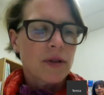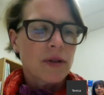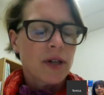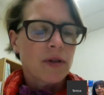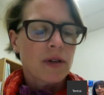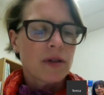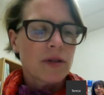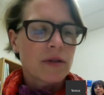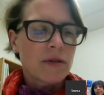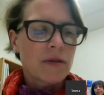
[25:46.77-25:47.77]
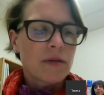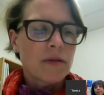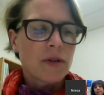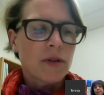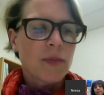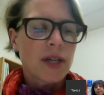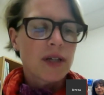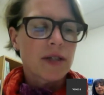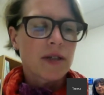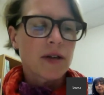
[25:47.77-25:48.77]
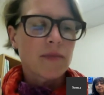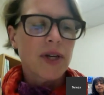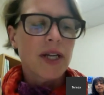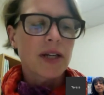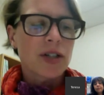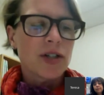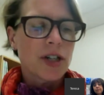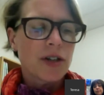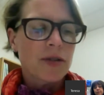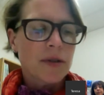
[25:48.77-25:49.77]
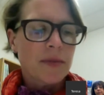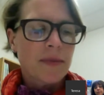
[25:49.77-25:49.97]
or, you know, the committees or meetings she chairs.